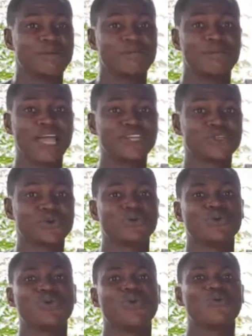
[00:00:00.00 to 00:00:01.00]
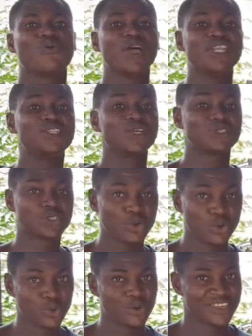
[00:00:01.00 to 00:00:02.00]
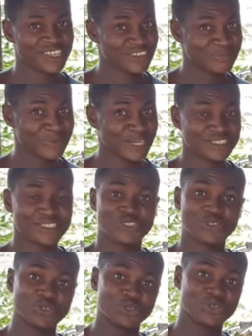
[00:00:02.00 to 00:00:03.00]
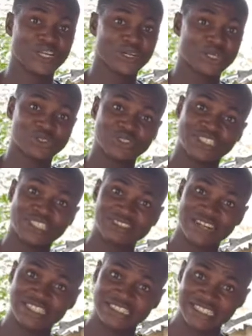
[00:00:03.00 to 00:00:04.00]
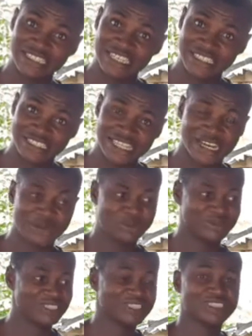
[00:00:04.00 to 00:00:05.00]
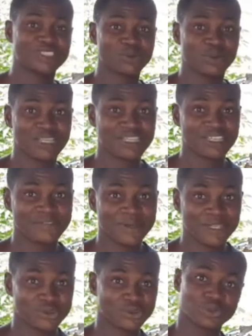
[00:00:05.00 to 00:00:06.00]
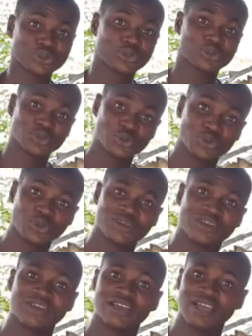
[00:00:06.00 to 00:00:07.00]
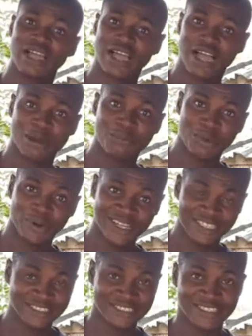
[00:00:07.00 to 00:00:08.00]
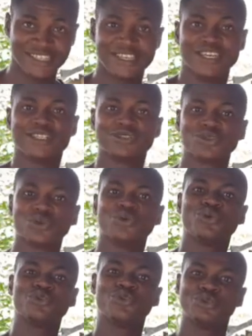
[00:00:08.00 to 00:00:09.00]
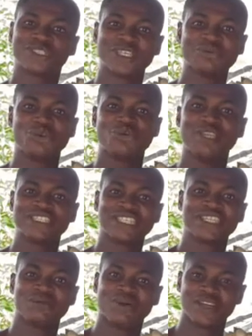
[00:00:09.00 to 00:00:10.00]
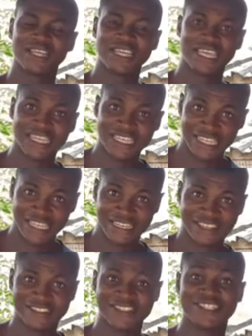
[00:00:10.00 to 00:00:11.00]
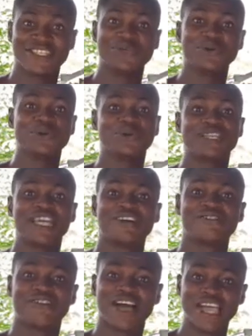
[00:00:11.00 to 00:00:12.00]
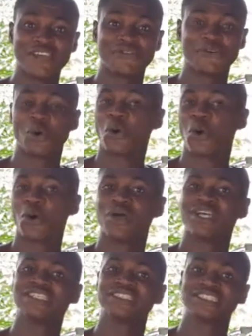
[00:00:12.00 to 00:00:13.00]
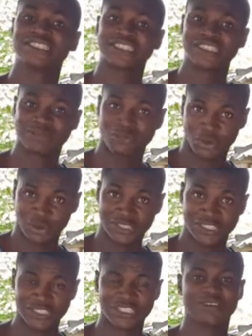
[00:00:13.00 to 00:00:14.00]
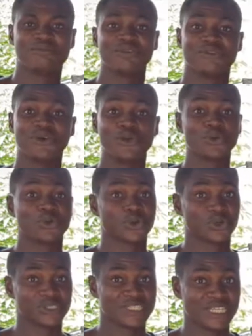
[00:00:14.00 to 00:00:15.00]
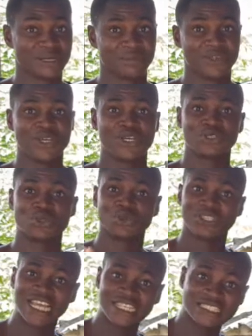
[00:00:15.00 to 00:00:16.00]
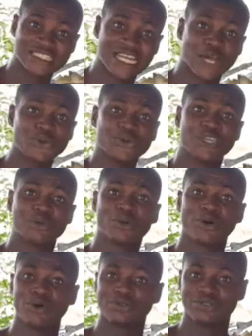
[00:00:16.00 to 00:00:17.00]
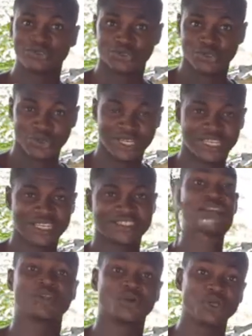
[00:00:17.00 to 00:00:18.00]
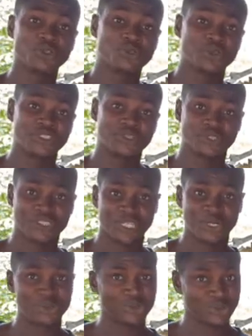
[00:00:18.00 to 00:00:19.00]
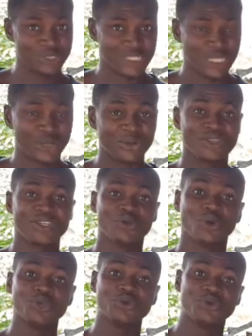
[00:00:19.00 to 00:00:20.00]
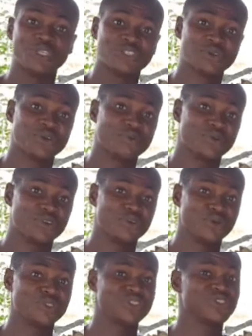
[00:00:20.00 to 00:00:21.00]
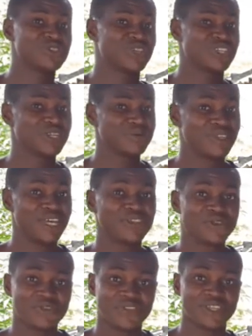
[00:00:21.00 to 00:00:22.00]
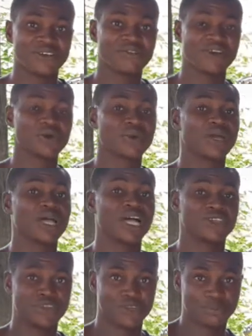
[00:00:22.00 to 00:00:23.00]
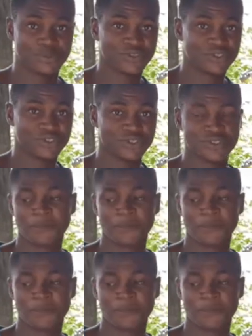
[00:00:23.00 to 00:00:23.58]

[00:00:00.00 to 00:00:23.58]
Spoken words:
Mind you, when your doe give birth, you know you are going to still write the date down. This is when they give birth to bunnies. So you will still be raising the bunny again till they are 5 or 6 months before you cross them. So that is how you keep on doing it. The one you raise to sell, you sell. The one you raise to reproduce, you keep them, you feed them very well, and you reproduce.